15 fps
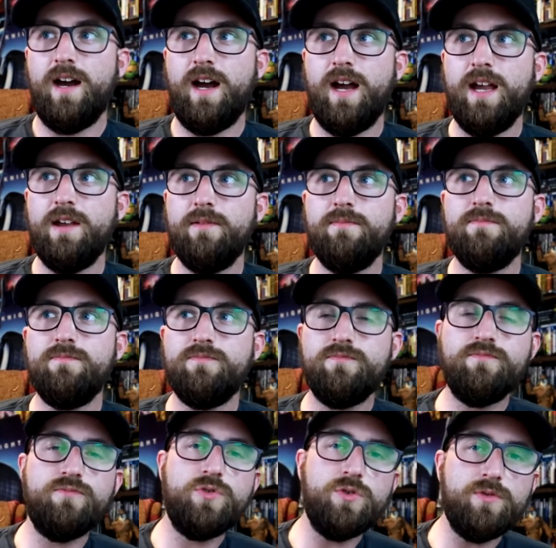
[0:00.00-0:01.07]
I
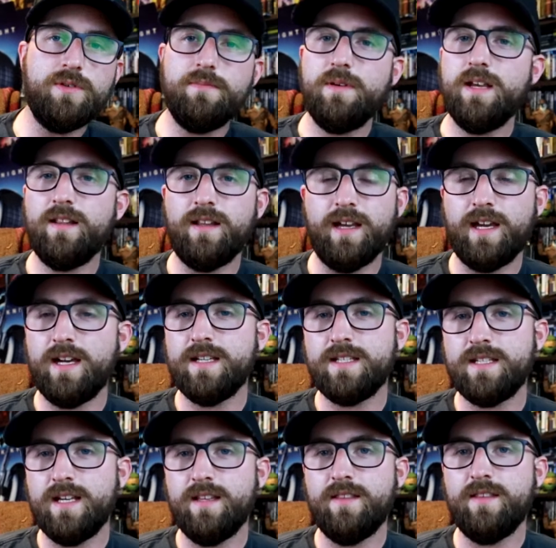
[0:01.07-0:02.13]
do admit, like I
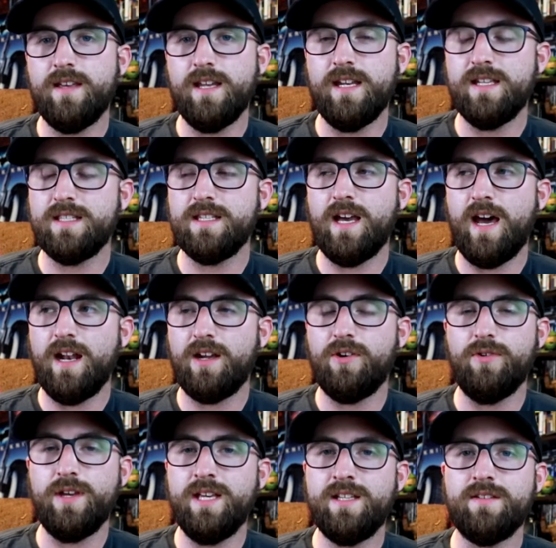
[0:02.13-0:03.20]
said, it is not a
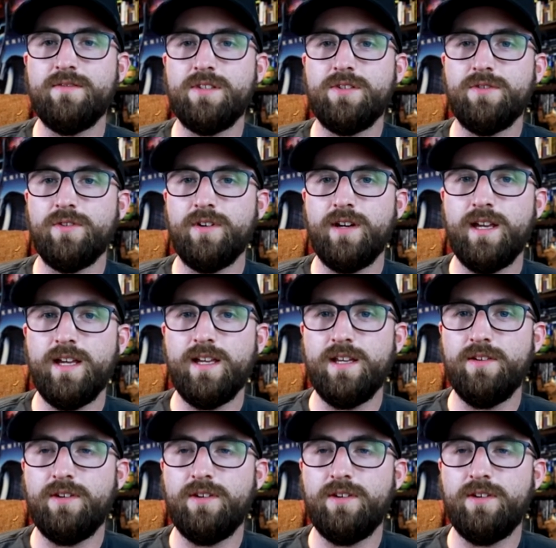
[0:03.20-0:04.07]
cohesive story.